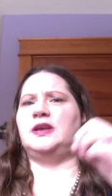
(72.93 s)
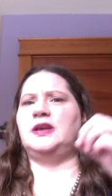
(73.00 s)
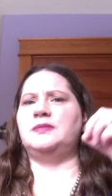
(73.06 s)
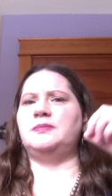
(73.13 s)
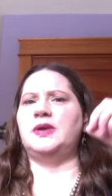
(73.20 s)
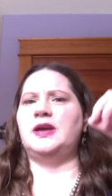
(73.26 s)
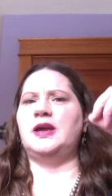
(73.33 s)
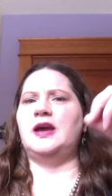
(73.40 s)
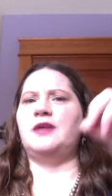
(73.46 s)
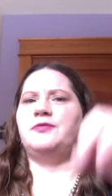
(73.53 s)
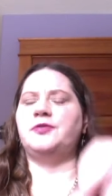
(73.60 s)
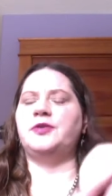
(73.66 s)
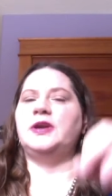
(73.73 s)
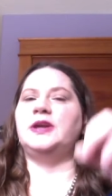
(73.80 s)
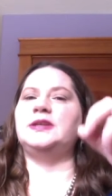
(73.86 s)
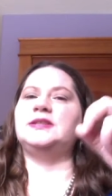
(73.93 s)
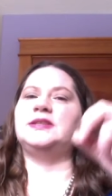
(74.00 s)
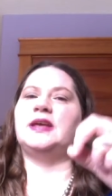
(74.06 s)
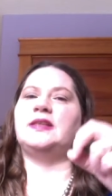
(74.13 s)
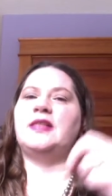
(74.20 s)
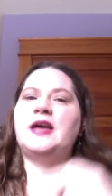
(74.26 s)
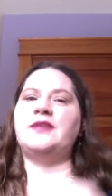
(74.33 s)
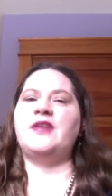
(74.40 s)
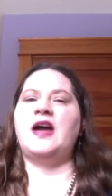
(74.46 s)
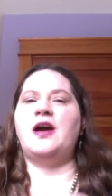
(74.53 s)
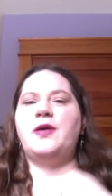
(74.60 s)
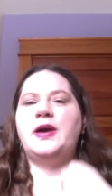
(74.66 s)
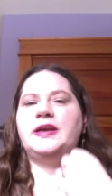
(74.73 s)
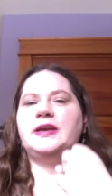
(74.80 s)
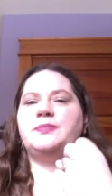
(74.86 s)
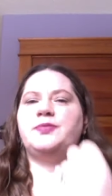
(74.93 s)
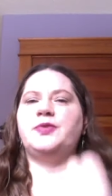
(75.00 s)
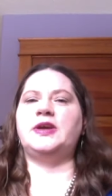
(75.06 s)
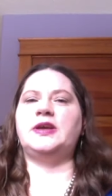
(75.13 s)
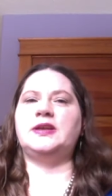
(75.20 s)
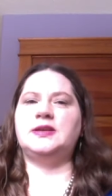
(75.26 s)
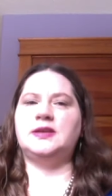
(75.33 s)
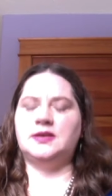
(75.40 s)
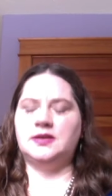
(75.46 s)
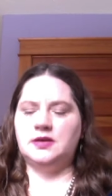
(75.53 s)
in my everyday life, how I can bring it